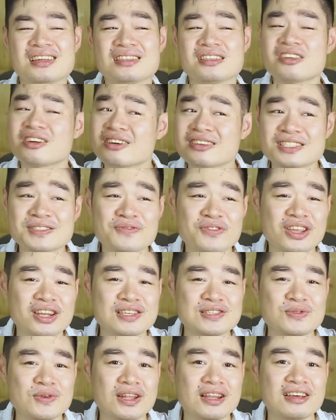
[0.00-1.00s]
Trust
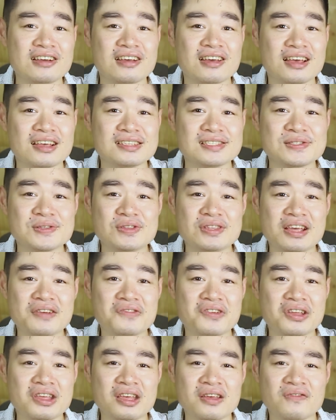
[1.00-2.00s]
Venezuela, guys, to
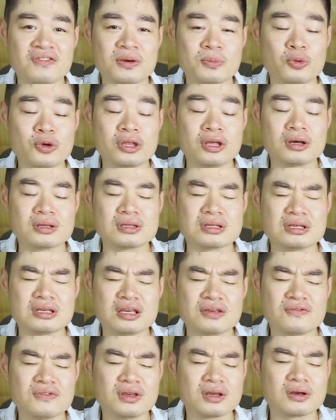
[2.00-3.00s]
never give up without
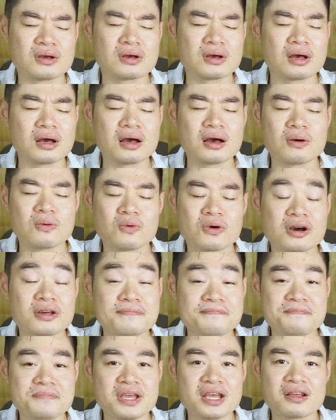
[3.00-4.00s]
giving a
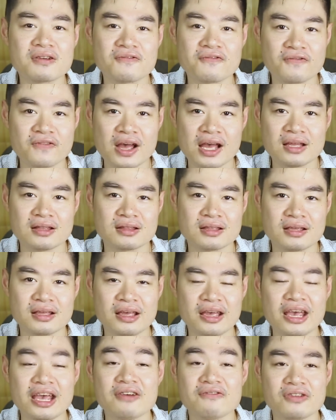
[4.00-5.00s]
one big fight
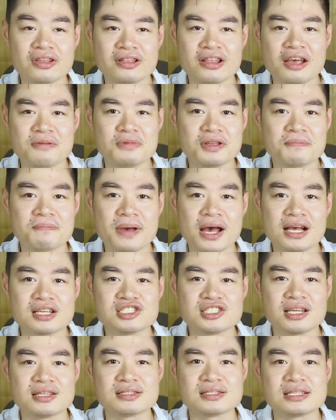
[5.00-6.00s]
every time in
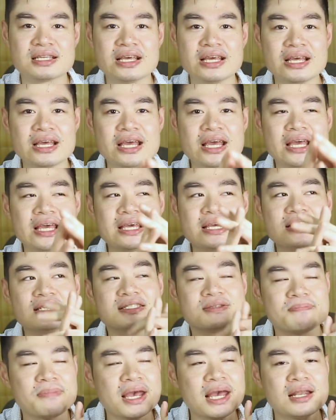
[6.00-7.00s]
pageants.
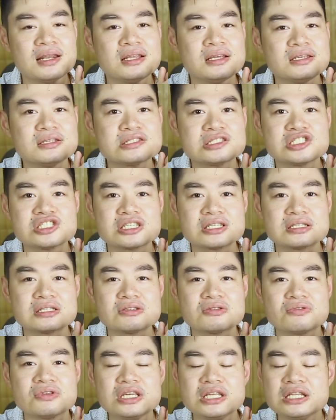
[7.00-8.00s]
Is Melis
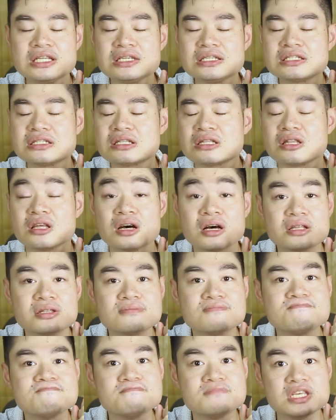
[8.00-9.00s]
just really
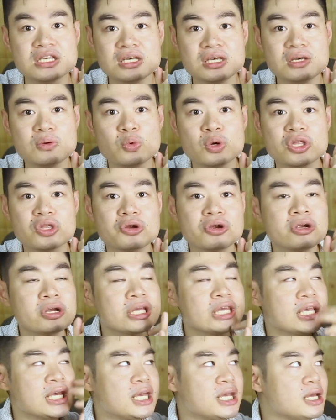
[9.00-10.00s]
stunned me with her
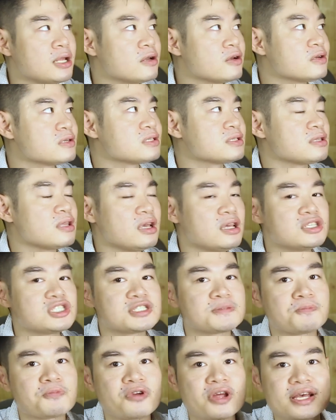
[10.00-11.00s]
killer
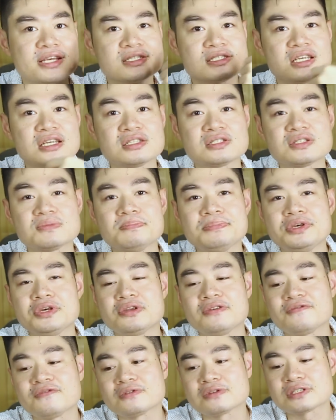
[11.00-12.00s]
stage presence,
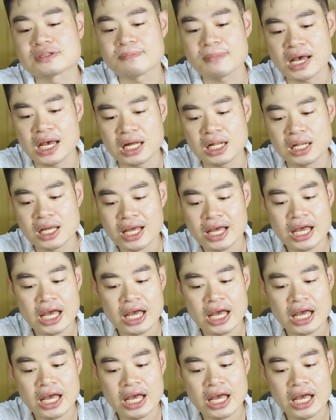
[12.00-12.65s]
beautiful smile,